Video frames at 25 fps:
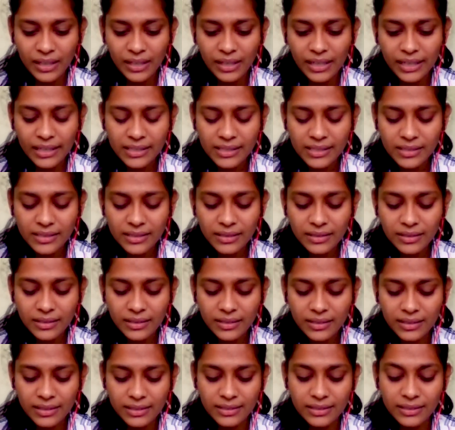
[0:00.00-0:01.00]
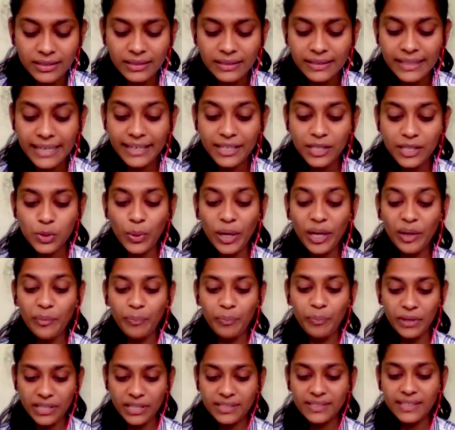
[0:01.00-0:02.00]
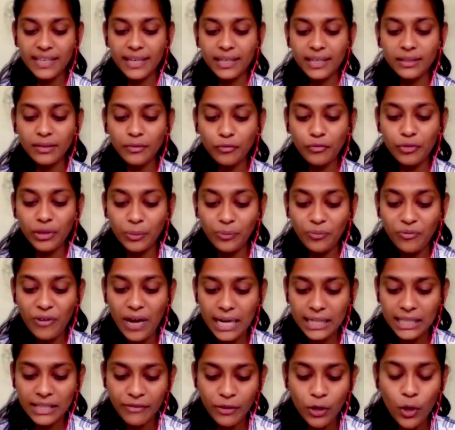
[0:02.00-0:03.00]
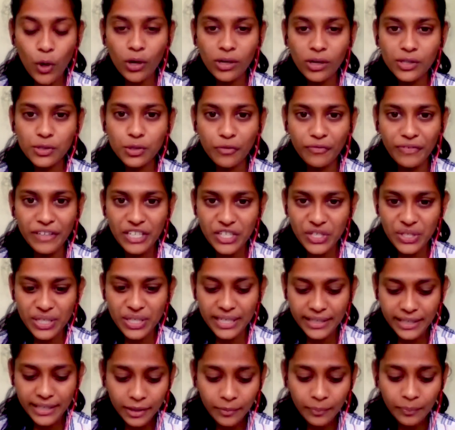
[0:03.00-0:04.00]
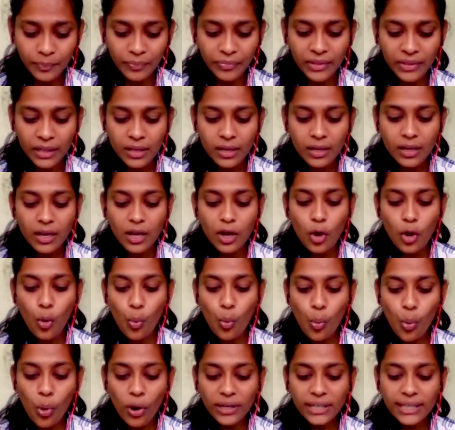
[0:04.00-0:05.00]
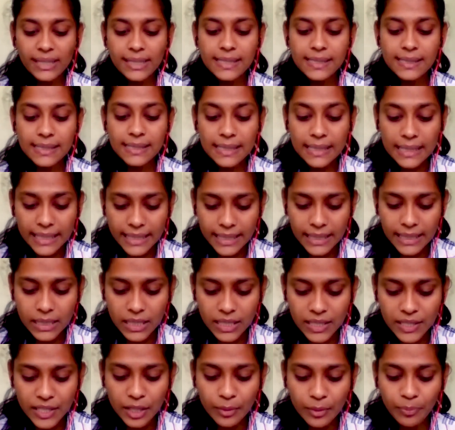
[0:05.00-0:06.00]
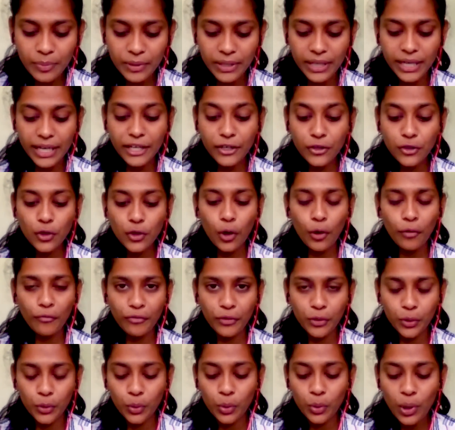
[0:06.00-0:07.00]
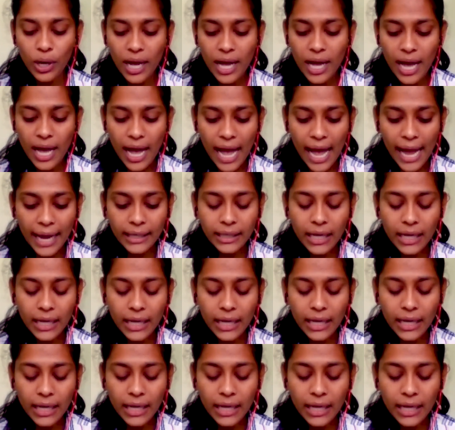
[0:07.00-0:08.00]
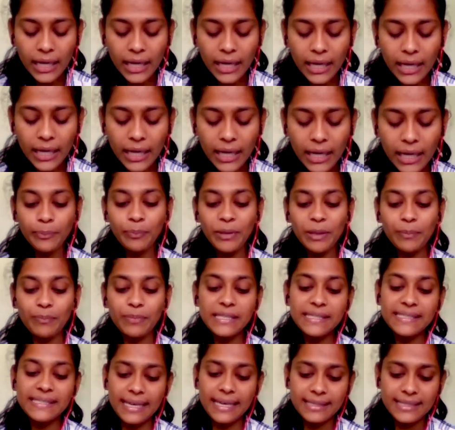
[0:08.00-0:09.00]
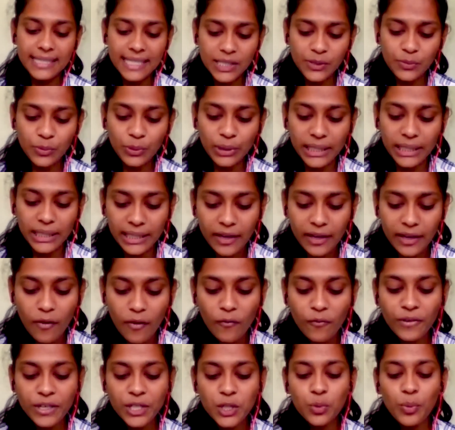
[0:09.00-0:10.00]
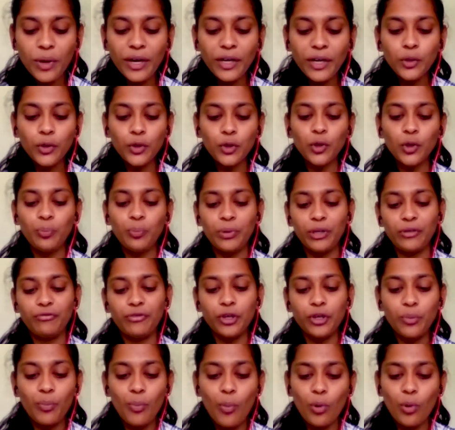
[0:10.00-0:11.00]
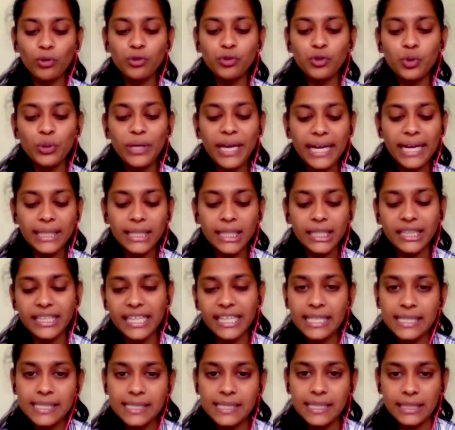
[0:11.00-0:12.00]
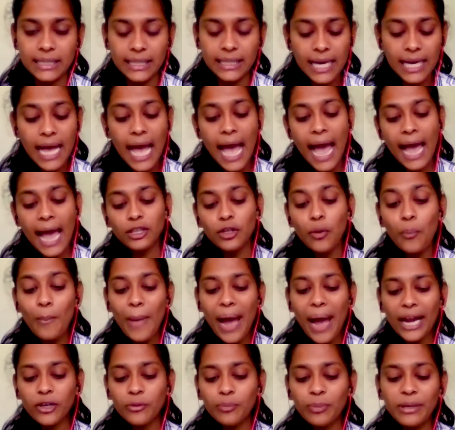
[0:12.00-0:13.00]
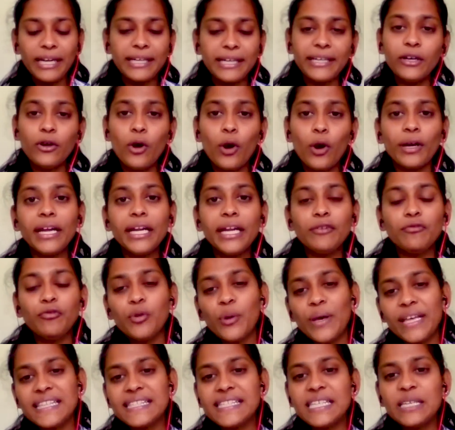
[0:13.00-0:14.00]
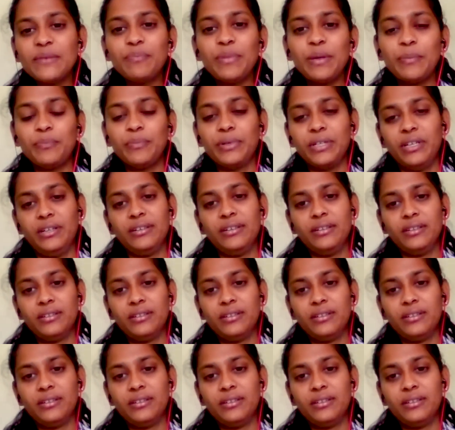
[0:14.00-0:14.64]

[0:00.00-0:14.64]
And sir, there is one person from Vagdevi College of Engineering. What is leadership in your view, and how do you lead people successfully? Which one do you prefer most to get the things done? Either manipulating or influencing people?